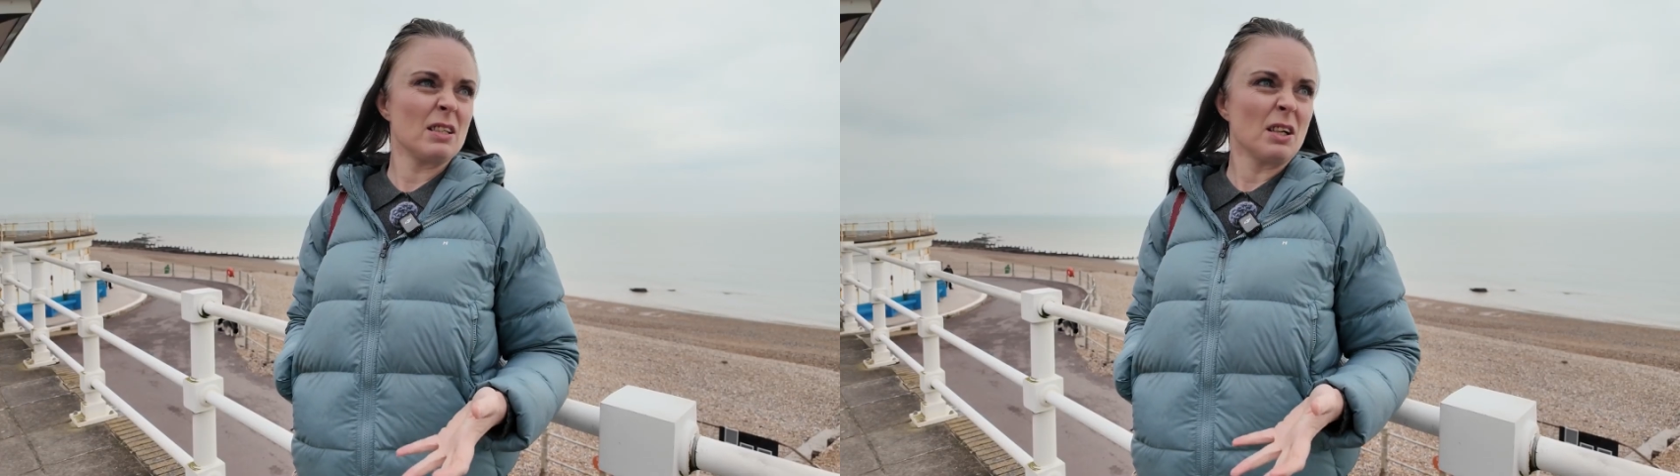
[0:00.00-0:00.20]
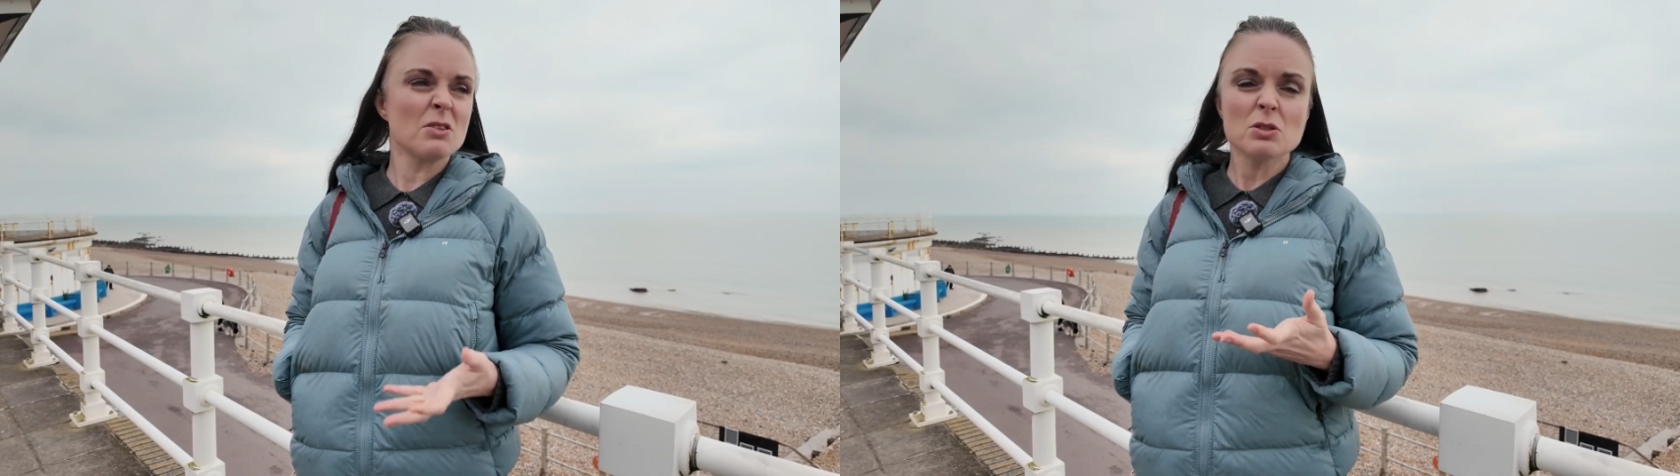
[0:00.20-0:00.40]

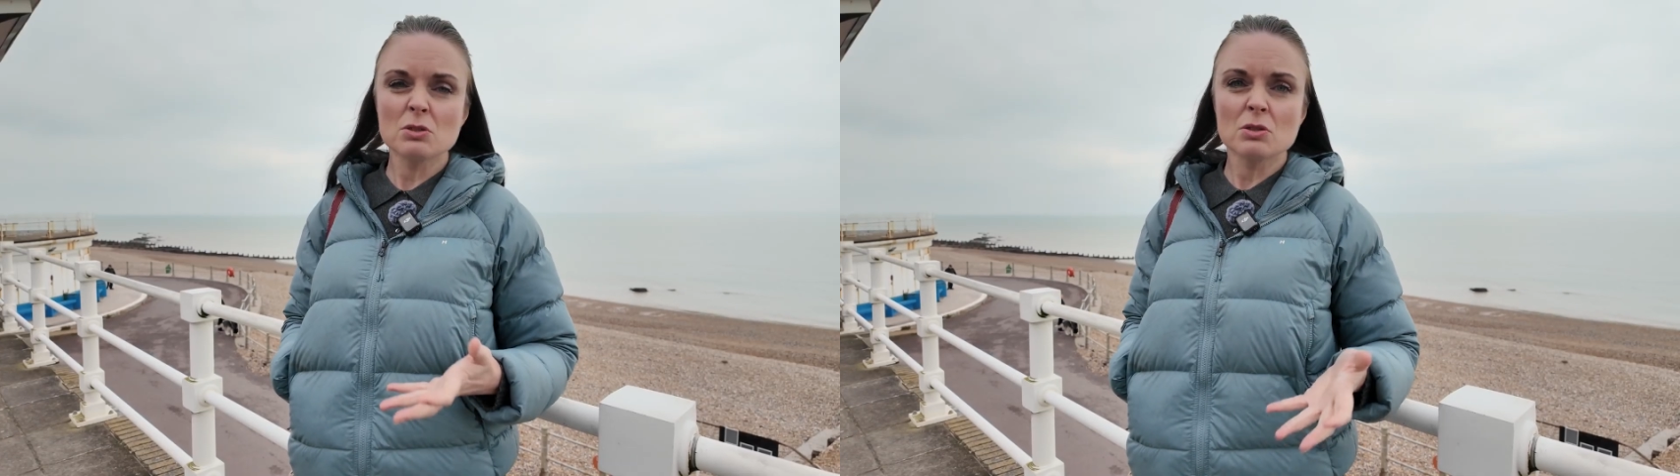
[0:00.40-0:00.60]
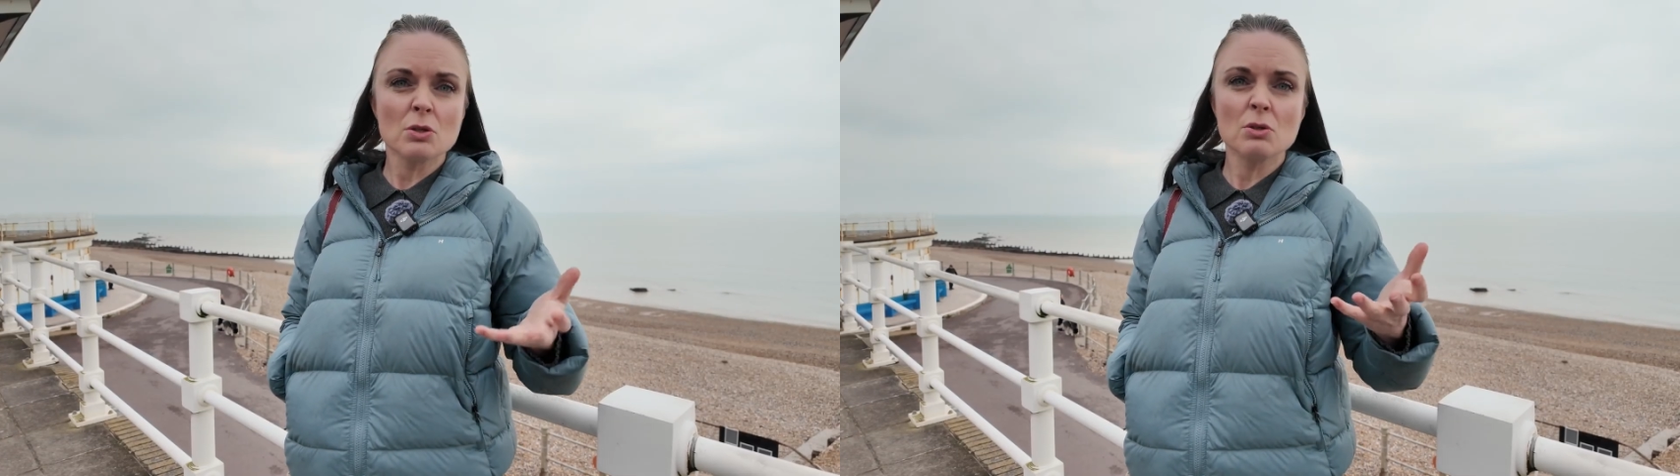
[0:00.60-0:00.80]

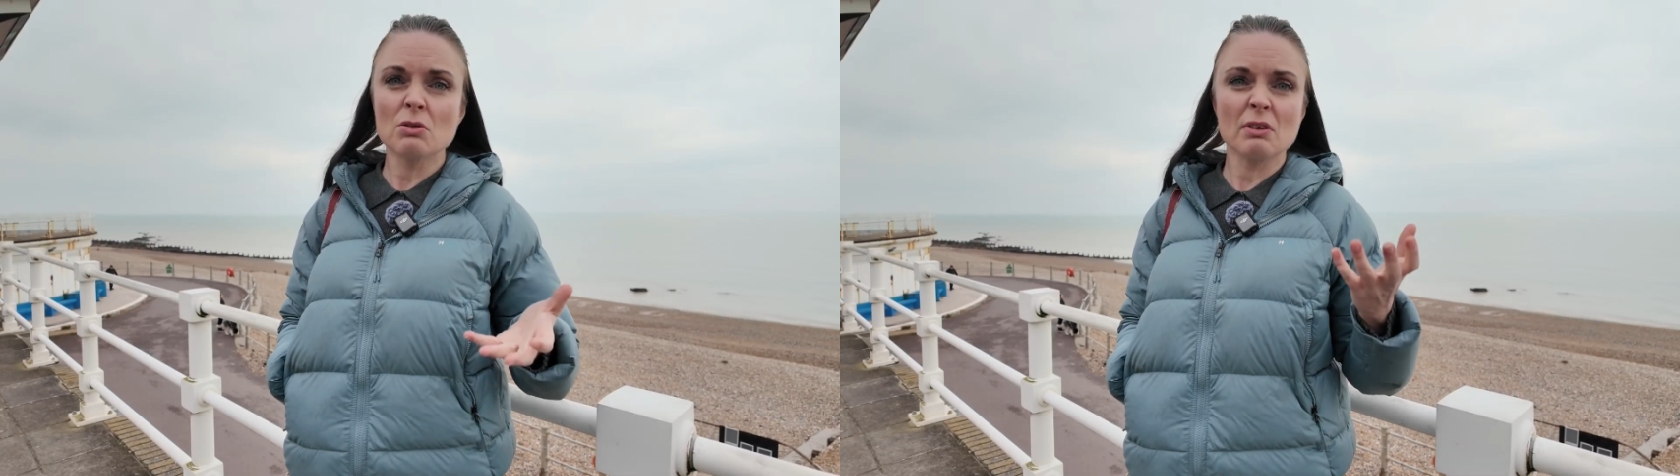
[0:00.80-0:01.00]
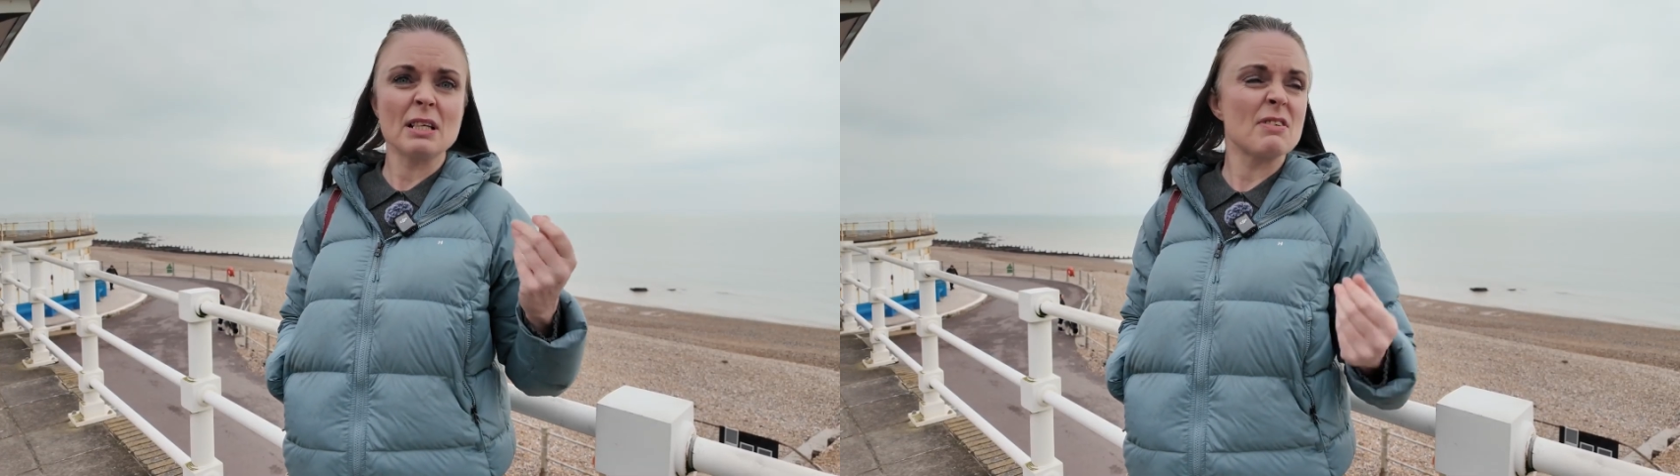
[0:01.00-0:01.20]
2,
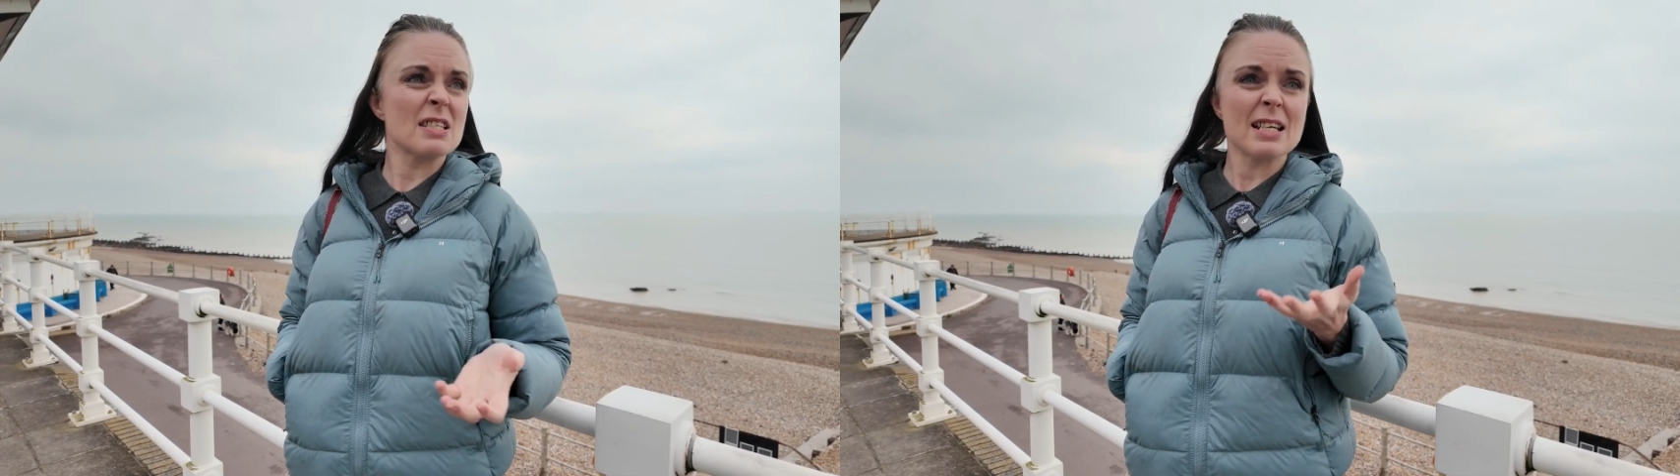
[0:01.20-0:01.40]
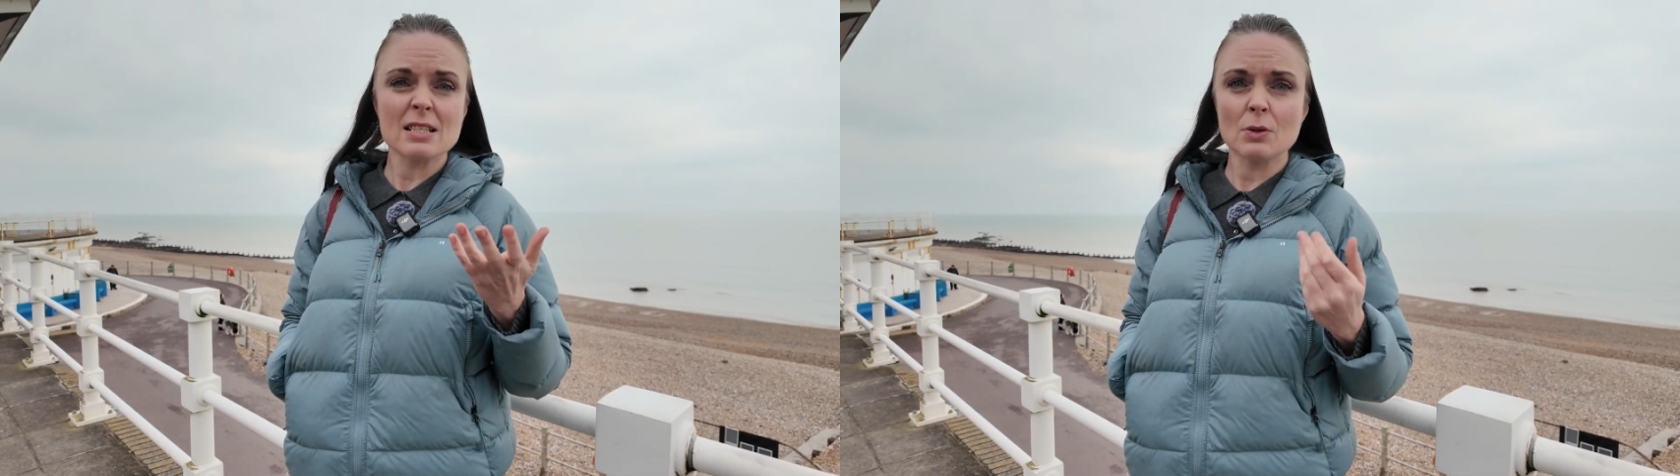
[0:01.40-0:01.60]
3 for
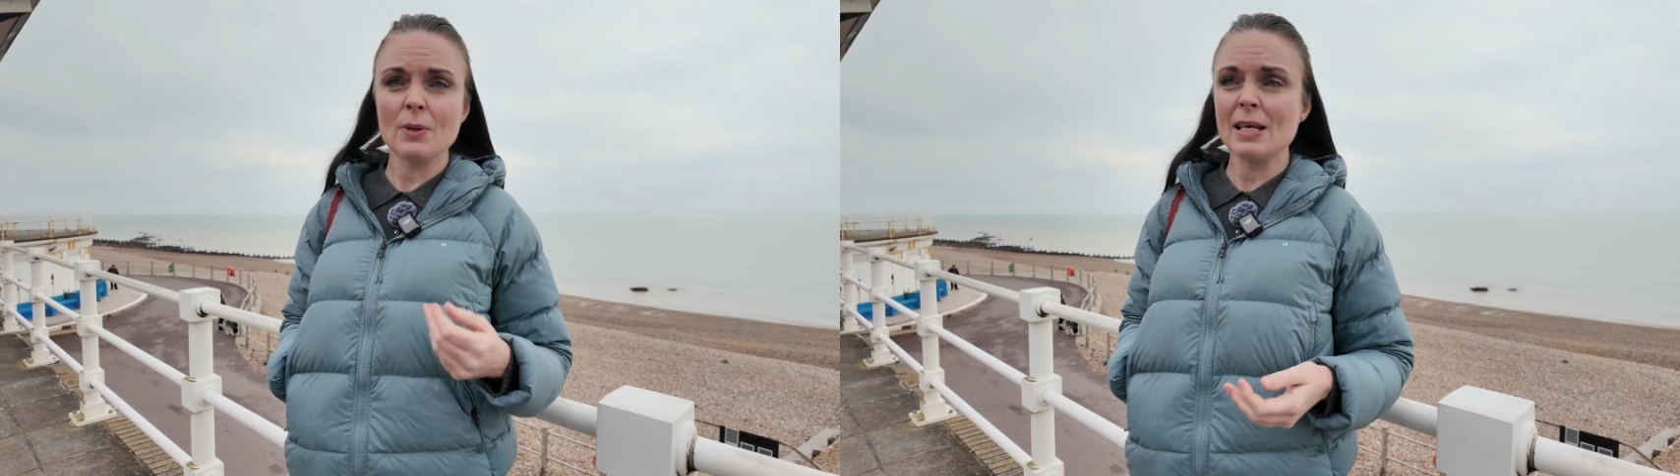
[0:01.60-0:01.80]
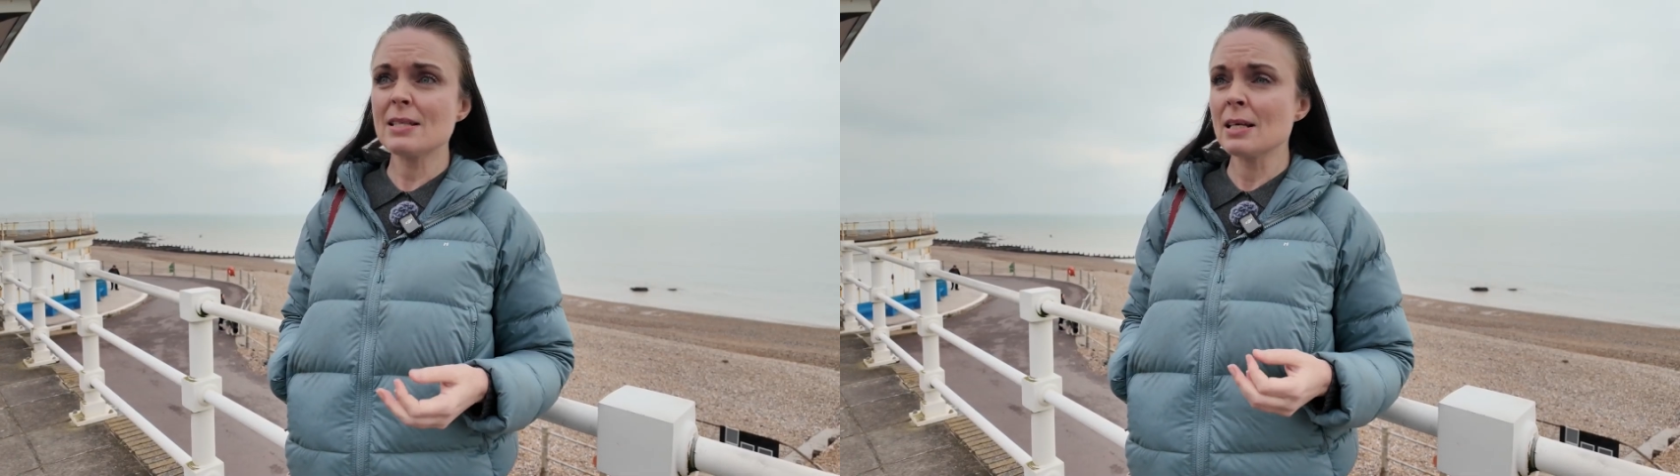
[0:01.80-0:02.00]

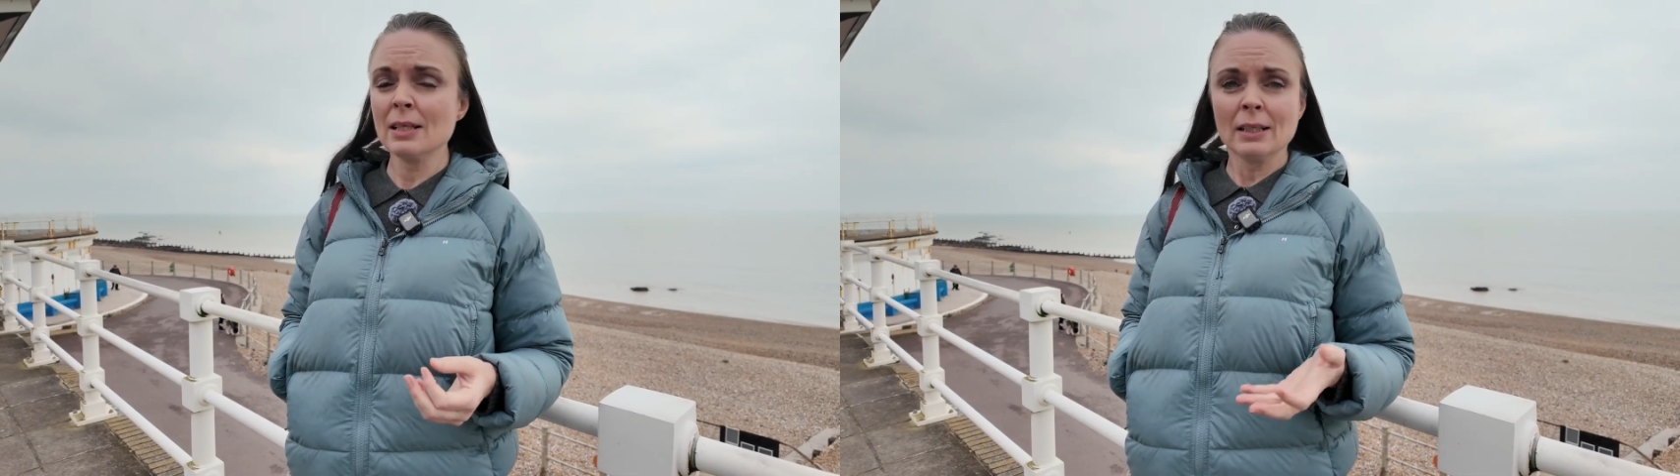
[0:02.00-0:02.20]
£6.